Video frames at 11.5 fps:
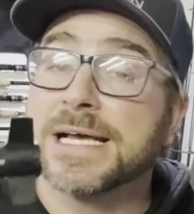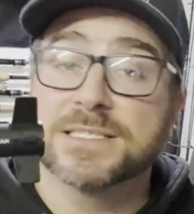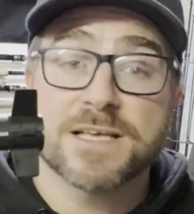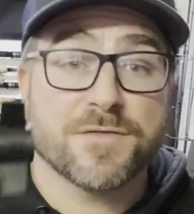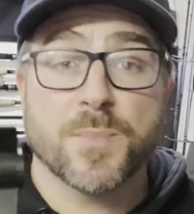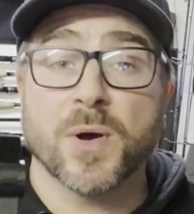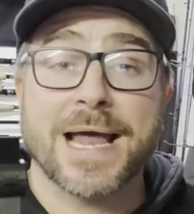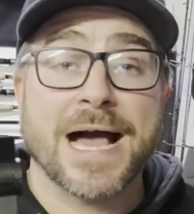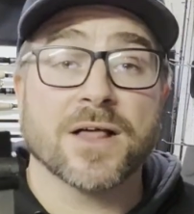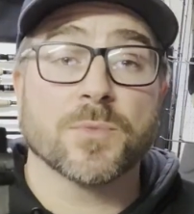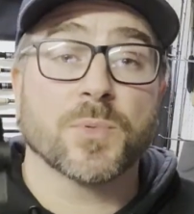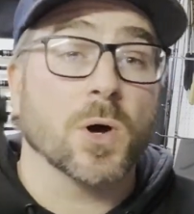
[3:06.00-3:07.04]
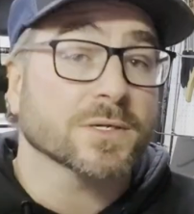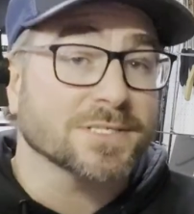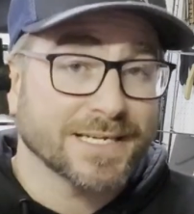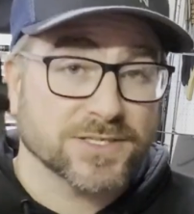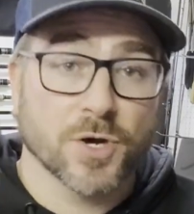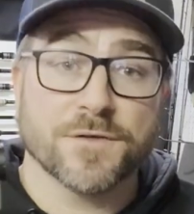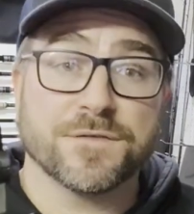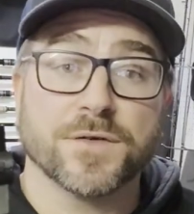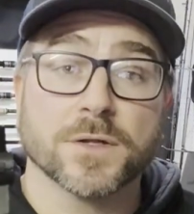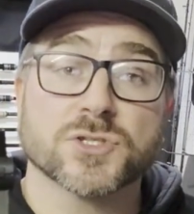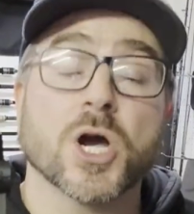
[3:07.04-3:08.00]
So if you pull it out of the box and it's on a
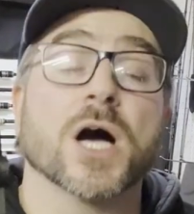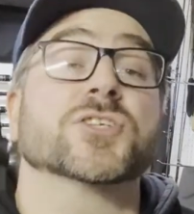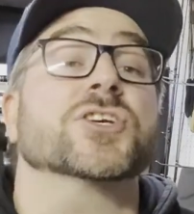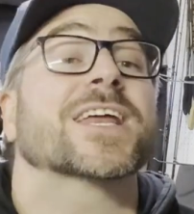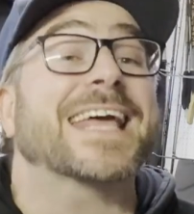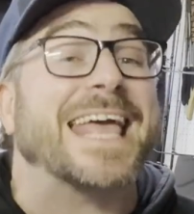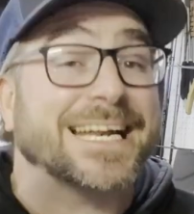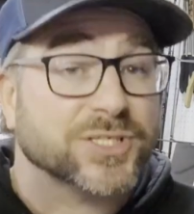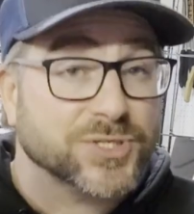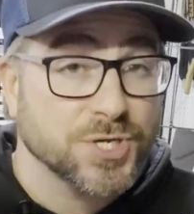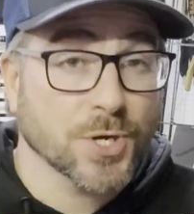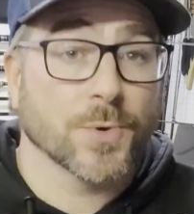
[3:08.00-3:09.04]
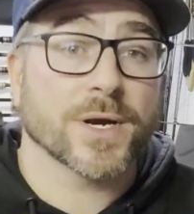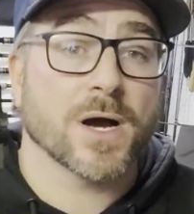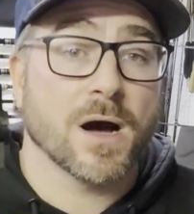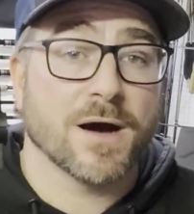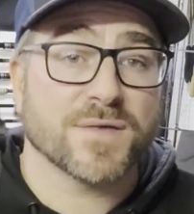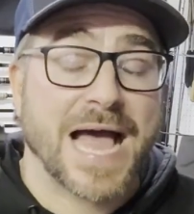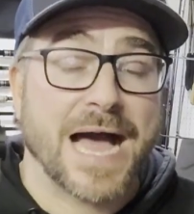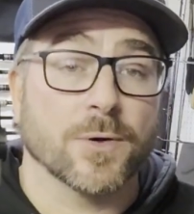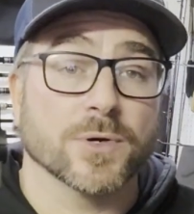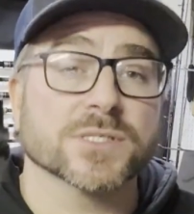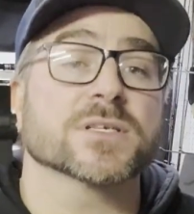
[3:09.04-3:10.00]
full charge, you're going to get 2.5
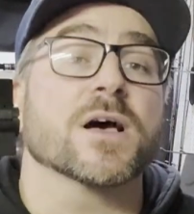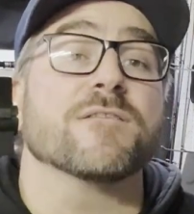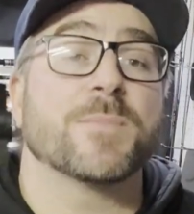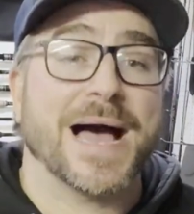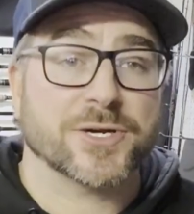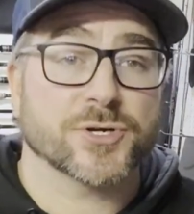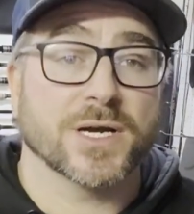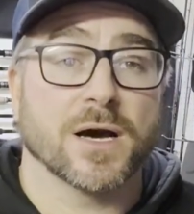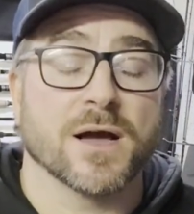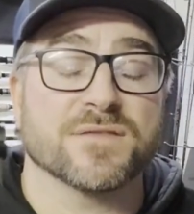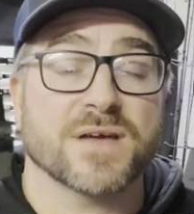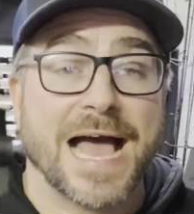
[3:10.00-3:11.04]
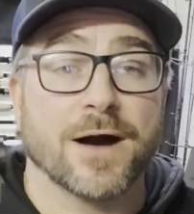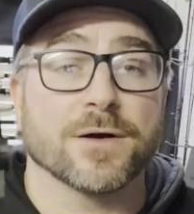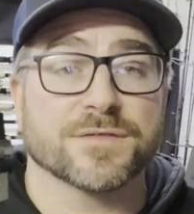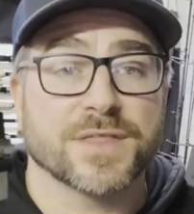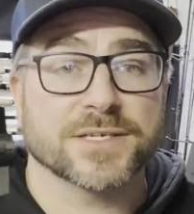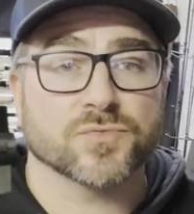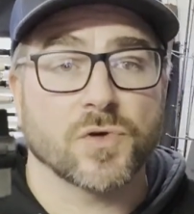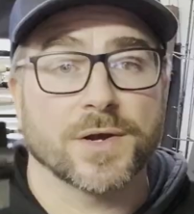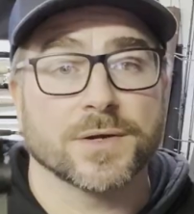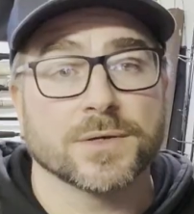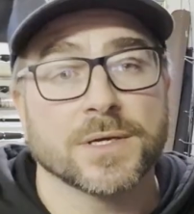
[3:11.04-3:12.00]
hours of battery life out of this
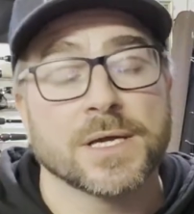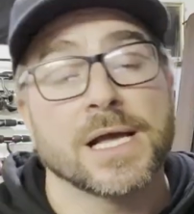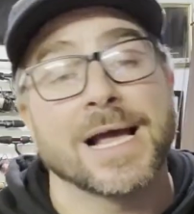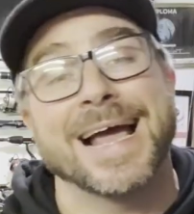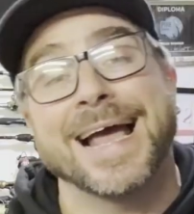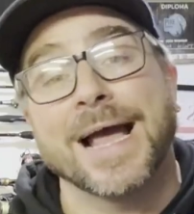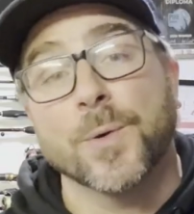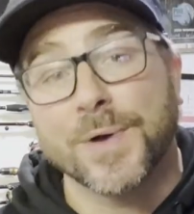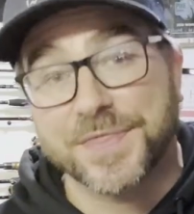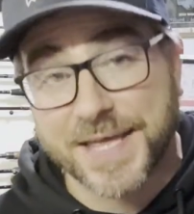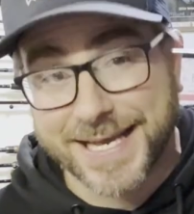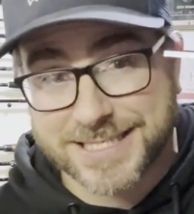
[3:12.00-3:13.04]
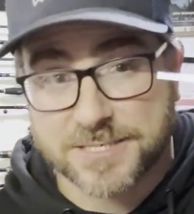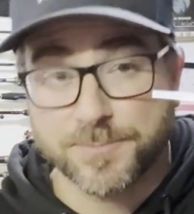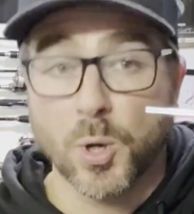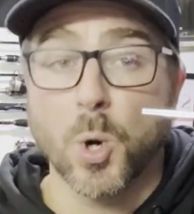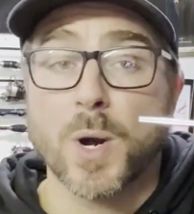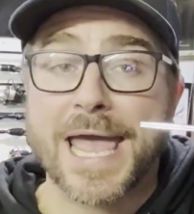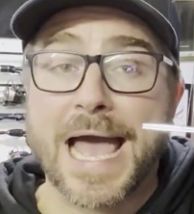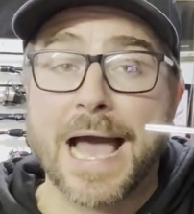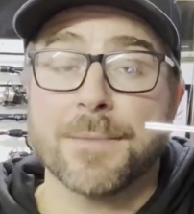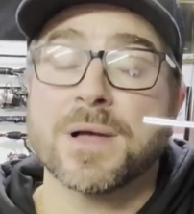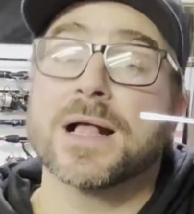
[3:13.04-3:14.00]
one. With the Explore
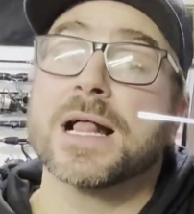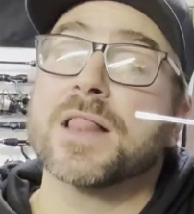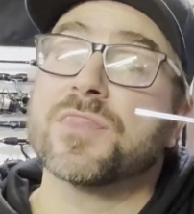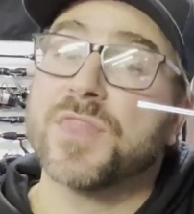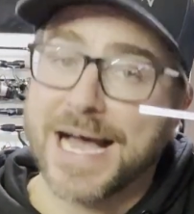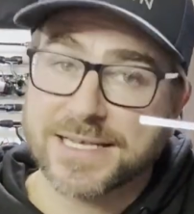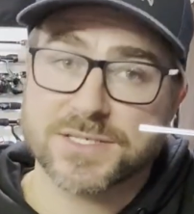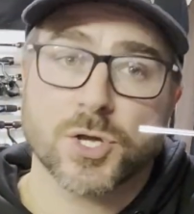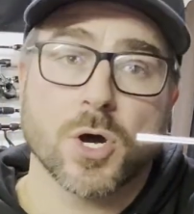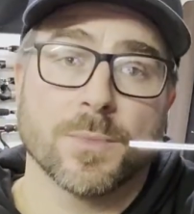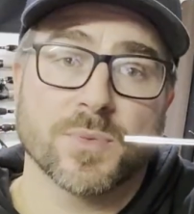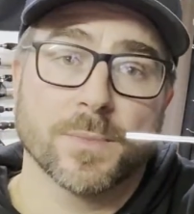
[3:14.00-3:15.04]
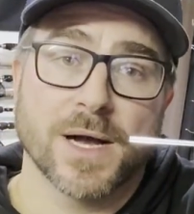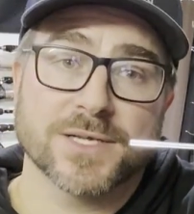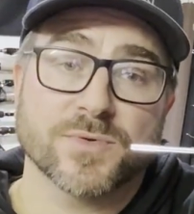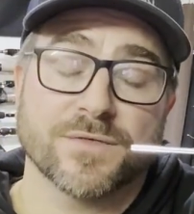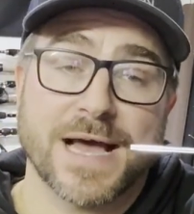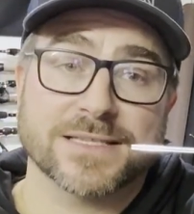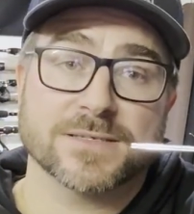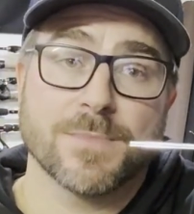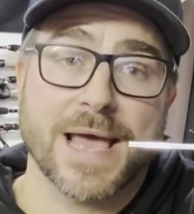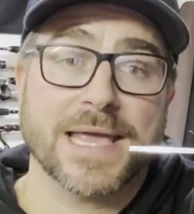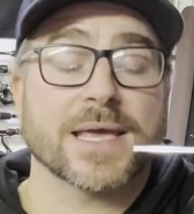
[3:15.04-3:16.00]
Cam, that's the compromise we've had to
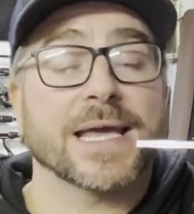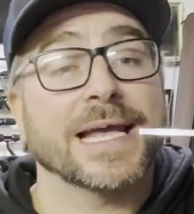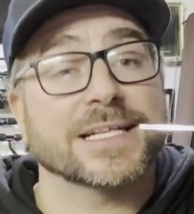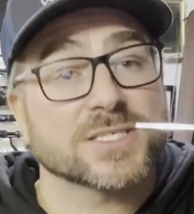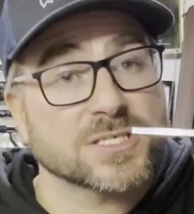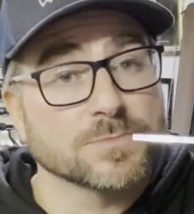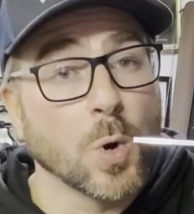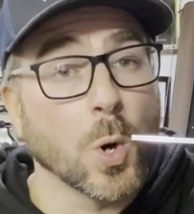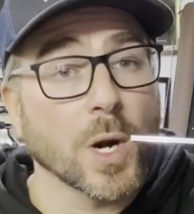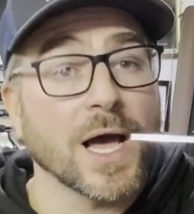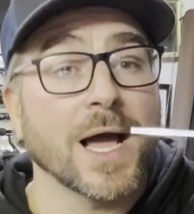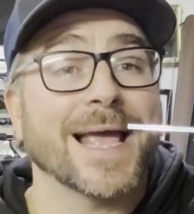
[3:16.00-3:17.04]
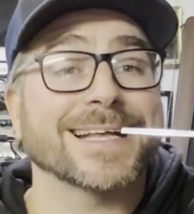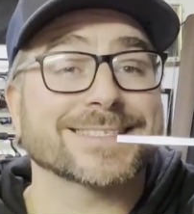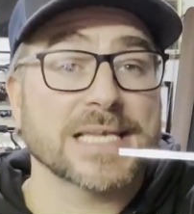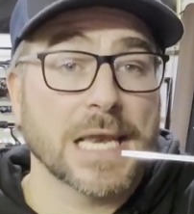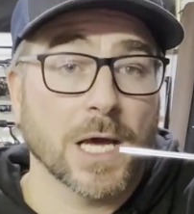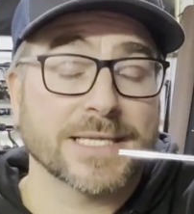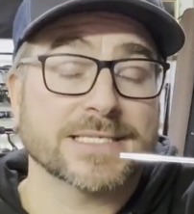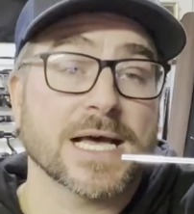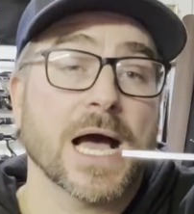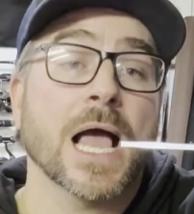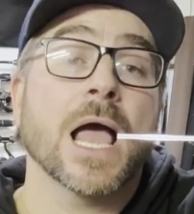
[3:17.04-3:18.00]
make. It's smaller, it's
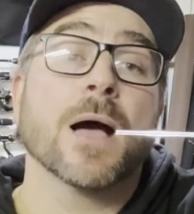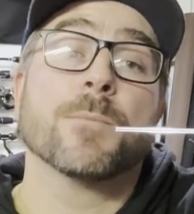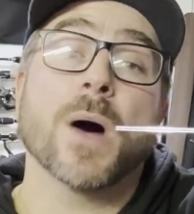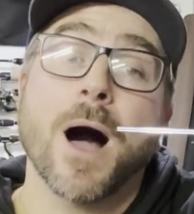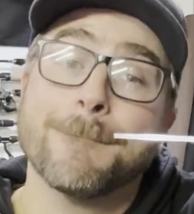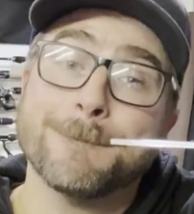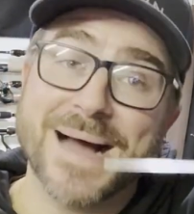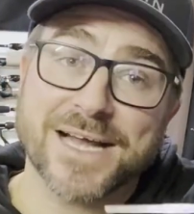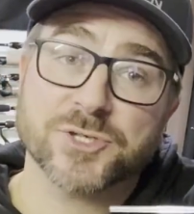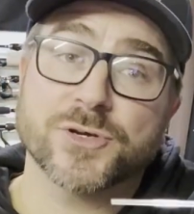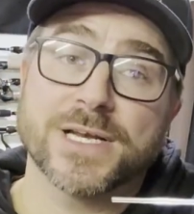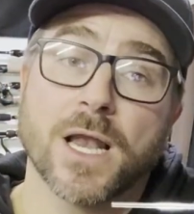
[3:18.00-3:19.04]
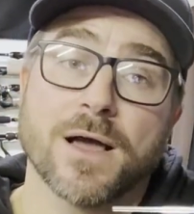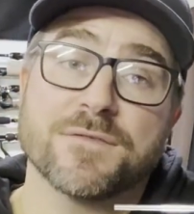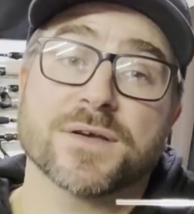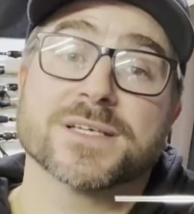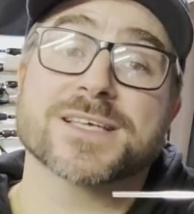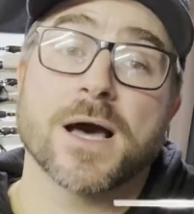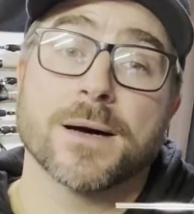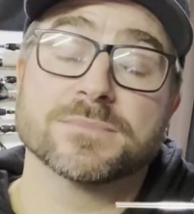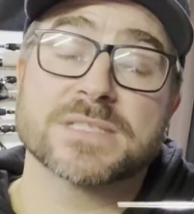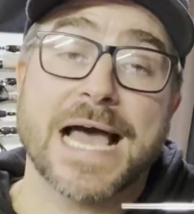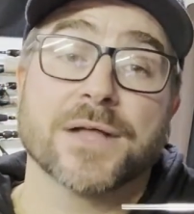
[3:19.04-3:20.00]
lighter, but our battery life has
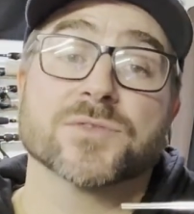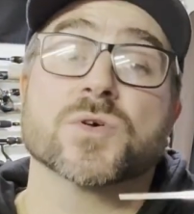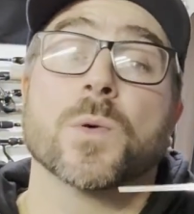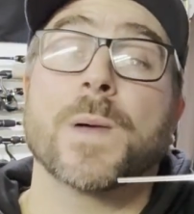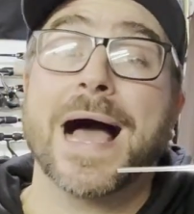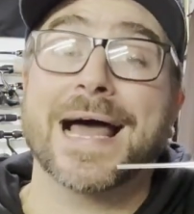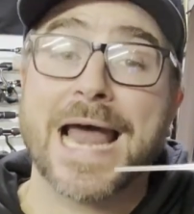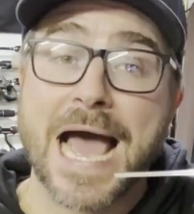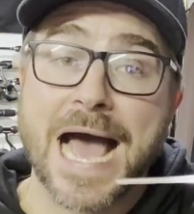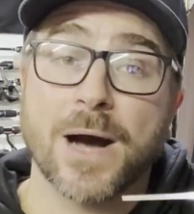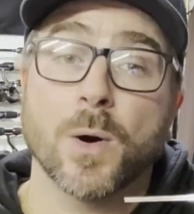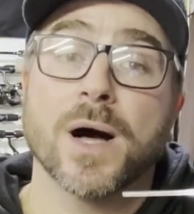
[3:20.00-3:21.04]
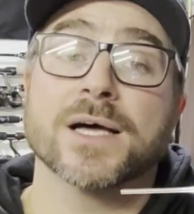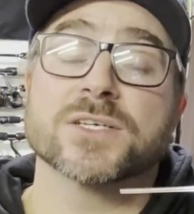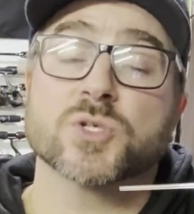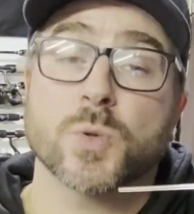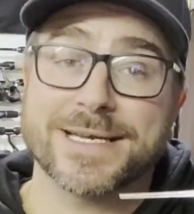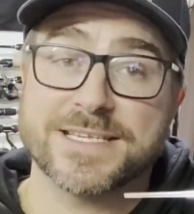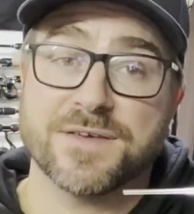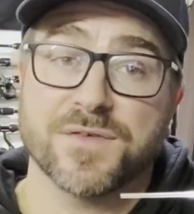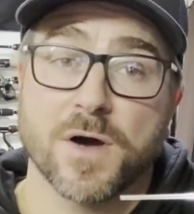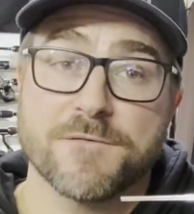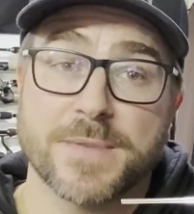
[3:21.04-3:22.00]
come down to about 1 hour and
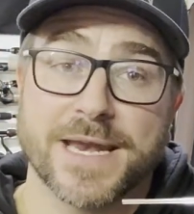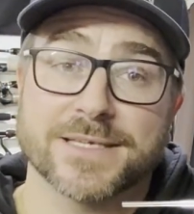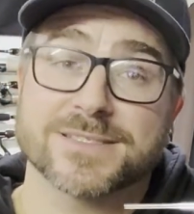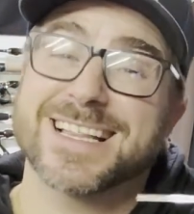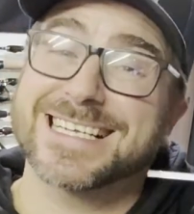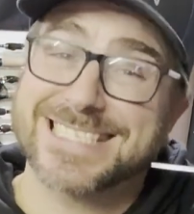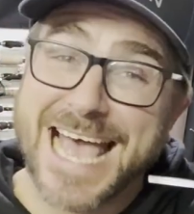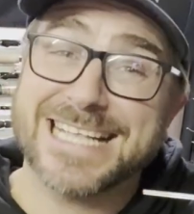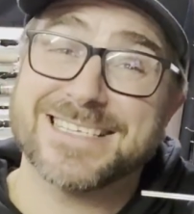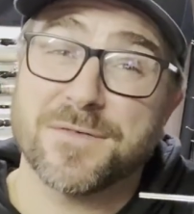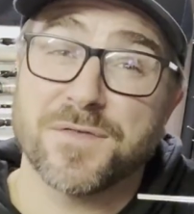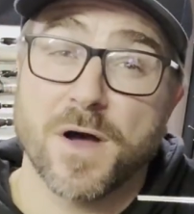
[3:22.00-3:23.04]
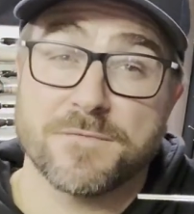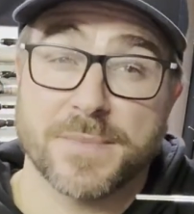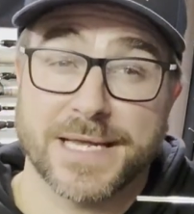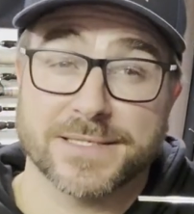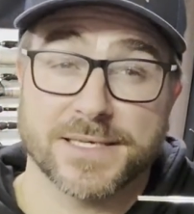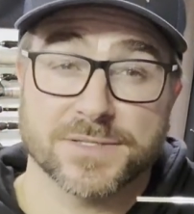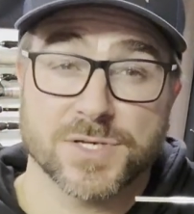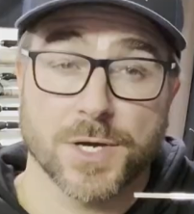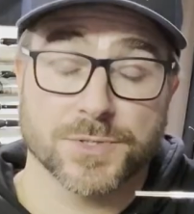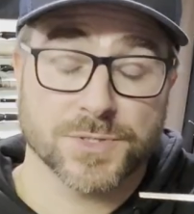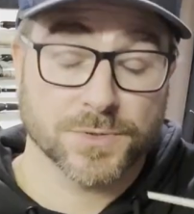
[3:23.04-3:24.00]
25 minutes. So that's 85 minutes in
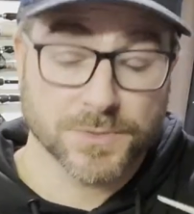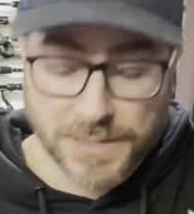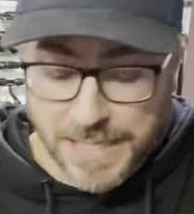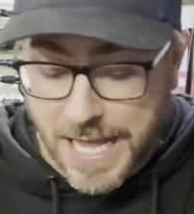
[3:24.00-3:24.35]
total.